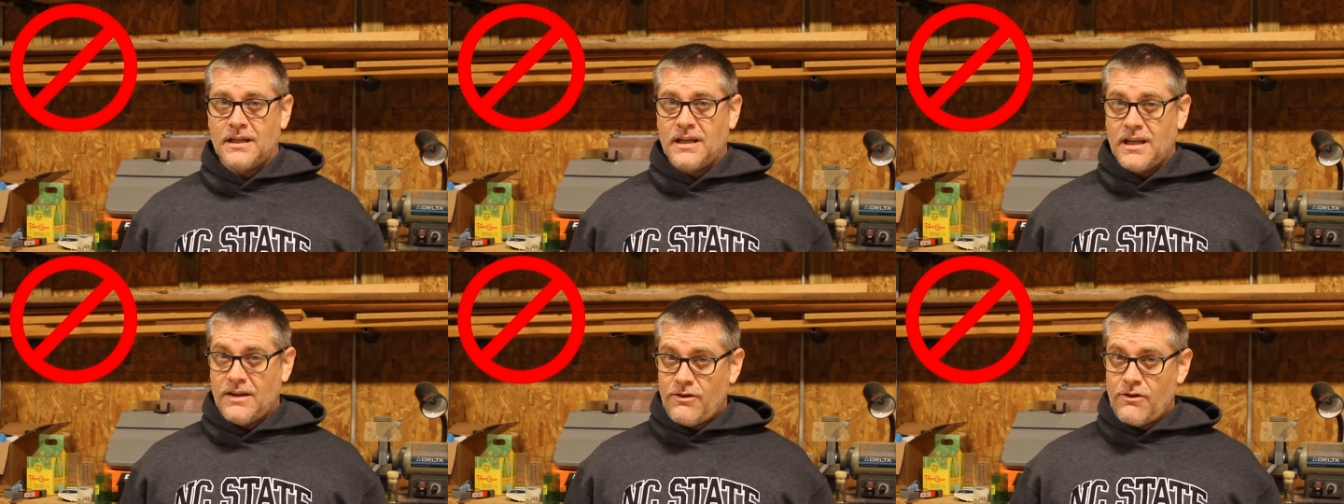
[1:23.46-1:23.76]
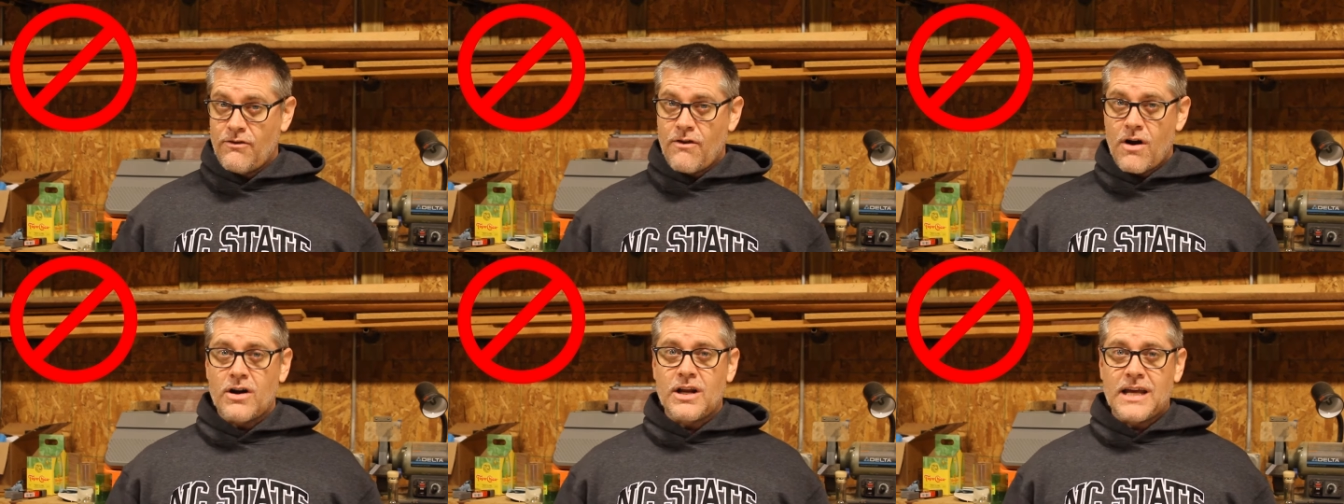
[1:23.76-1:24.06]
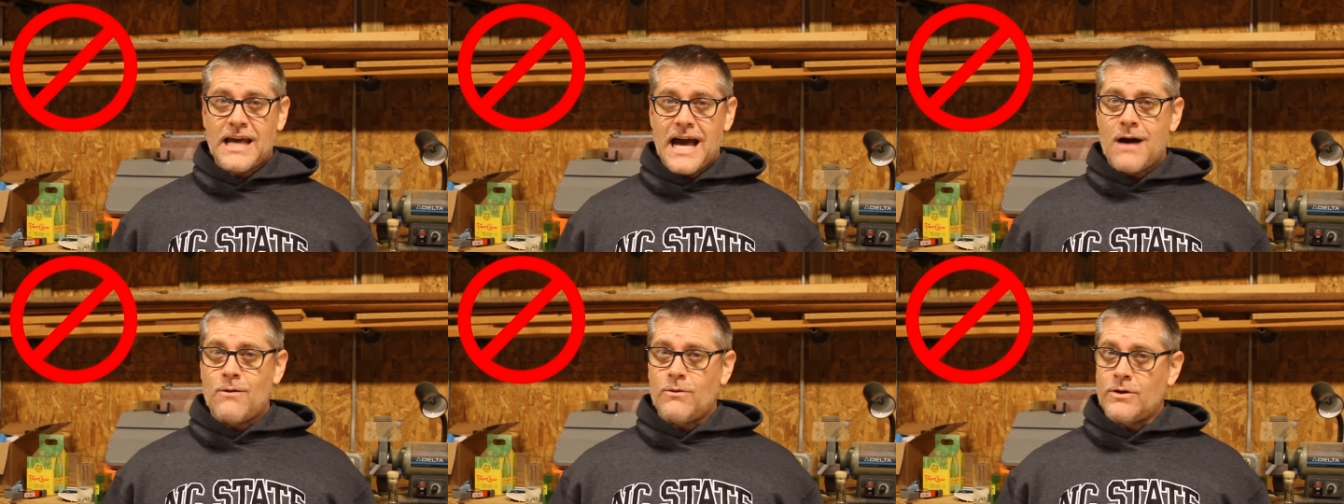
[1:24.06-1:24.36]
If you've
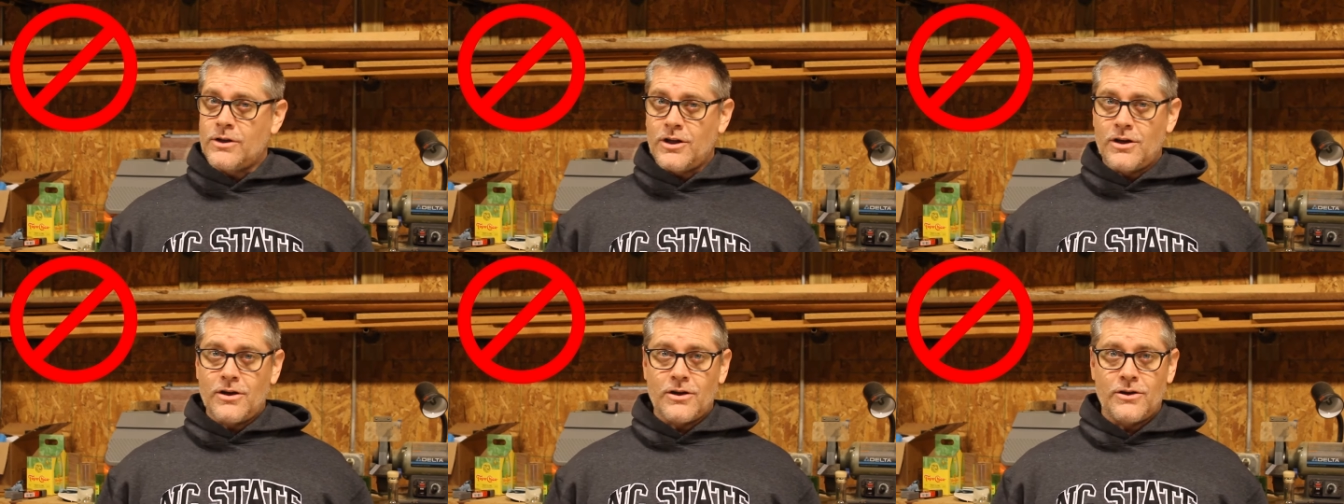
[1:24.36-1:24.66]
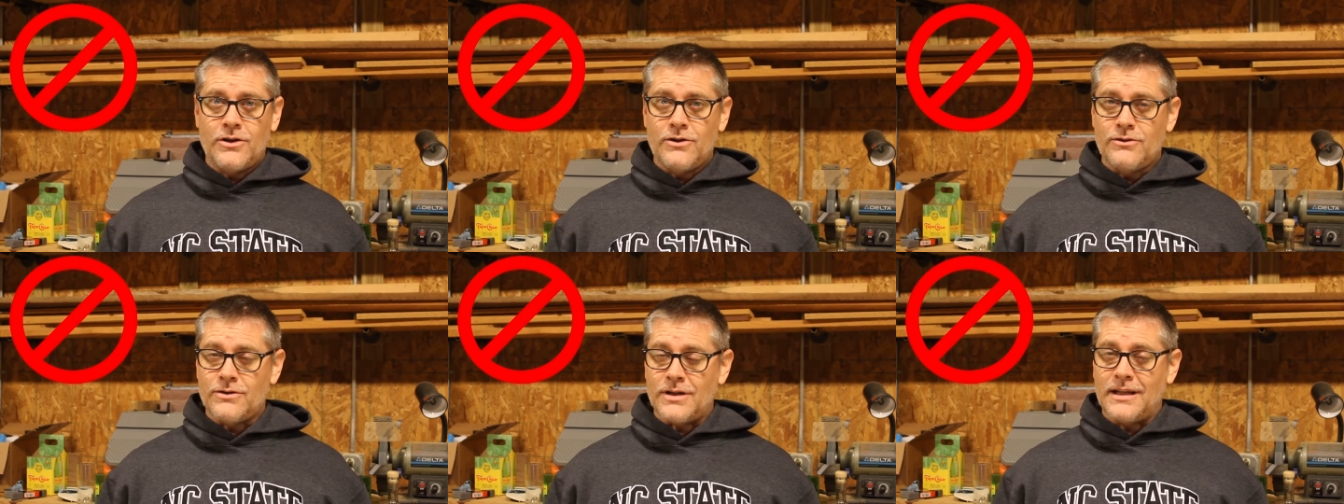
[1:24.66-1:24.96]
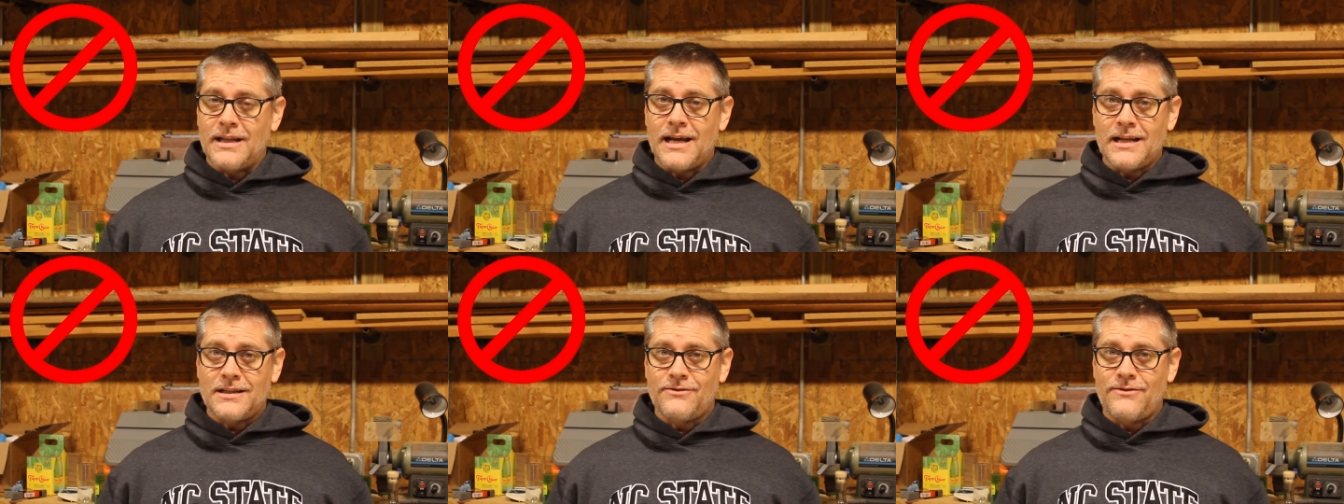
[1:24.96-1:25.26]
already got one, you can use
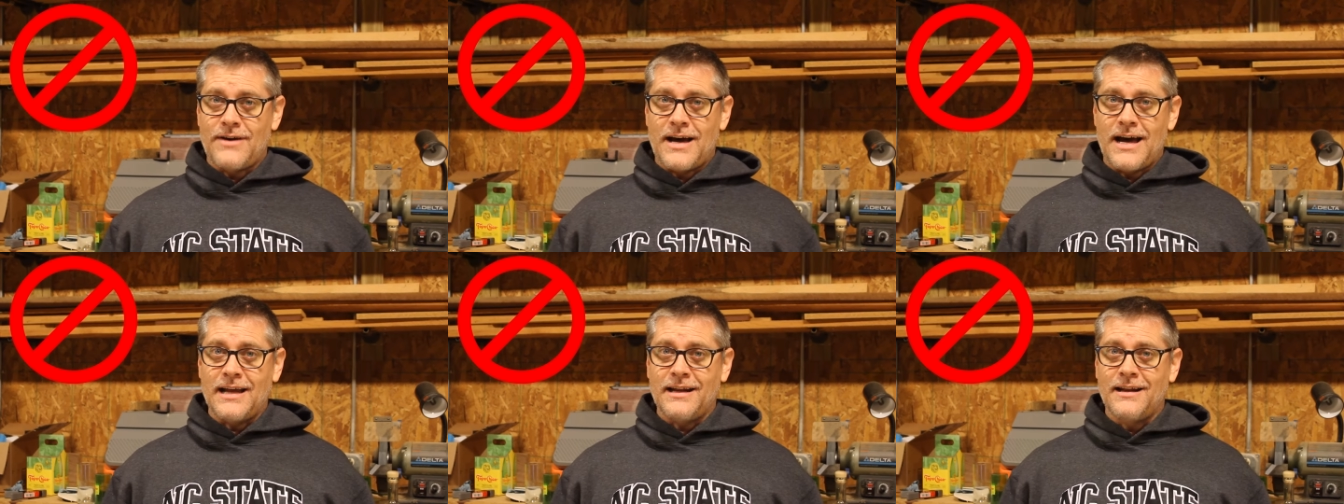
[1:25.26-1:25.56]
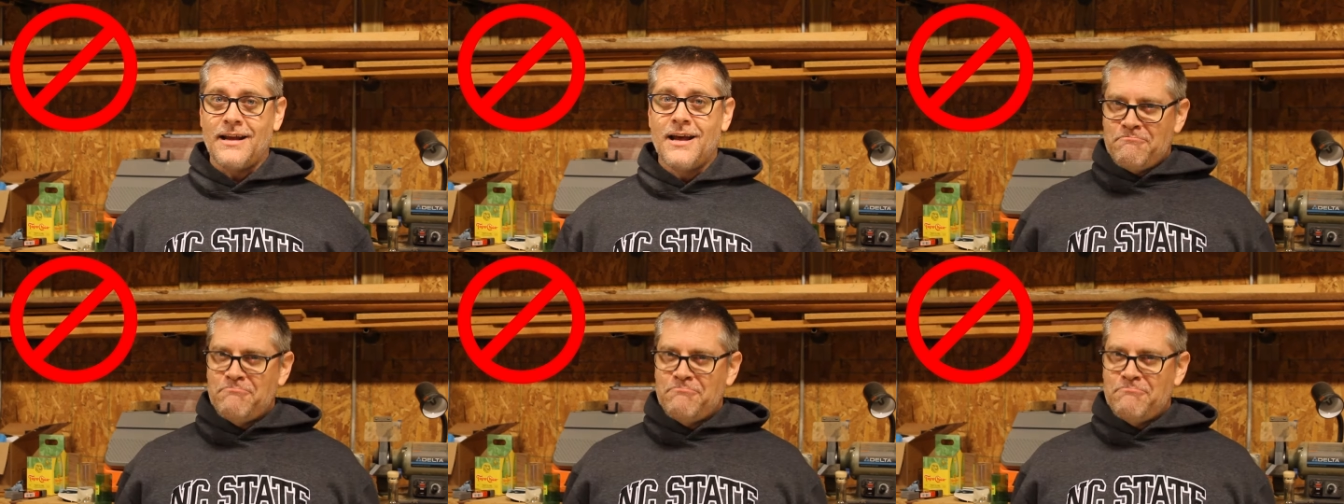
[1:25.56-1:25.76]
it, that's fine.